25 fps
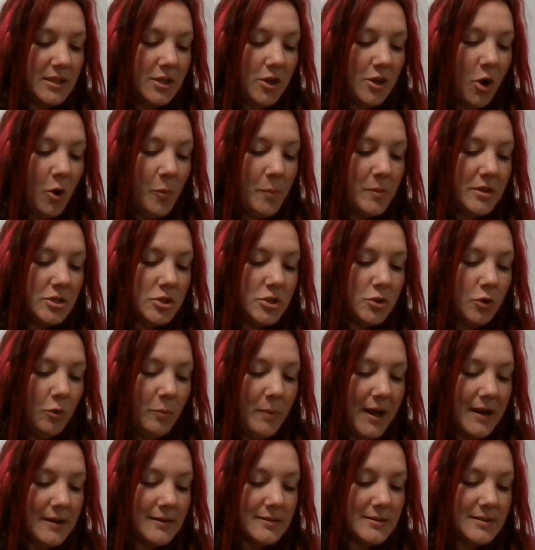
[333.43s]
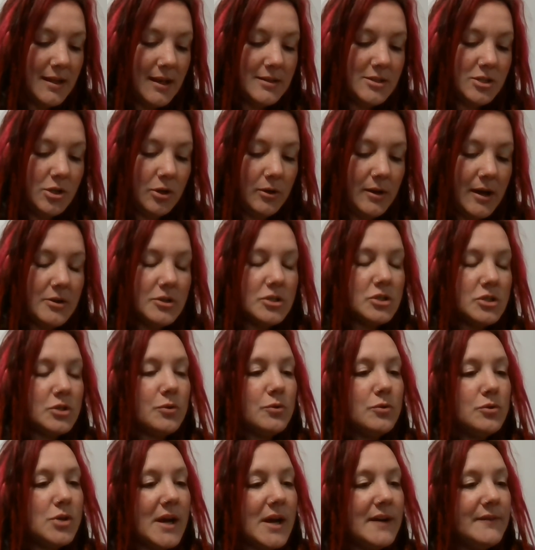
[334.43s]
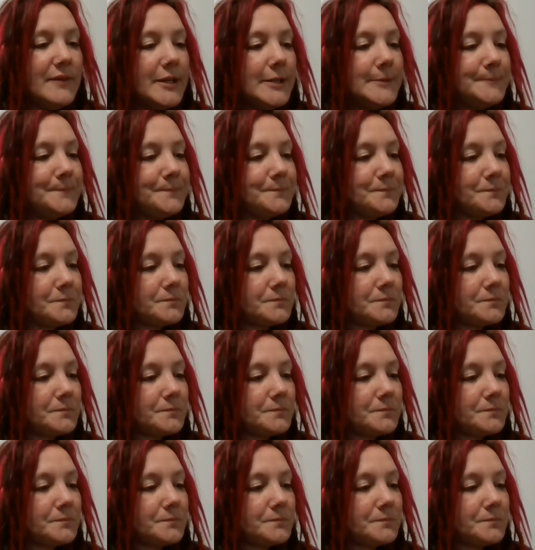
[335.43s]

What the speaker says: He opened the toolbox and took out a screwdriver,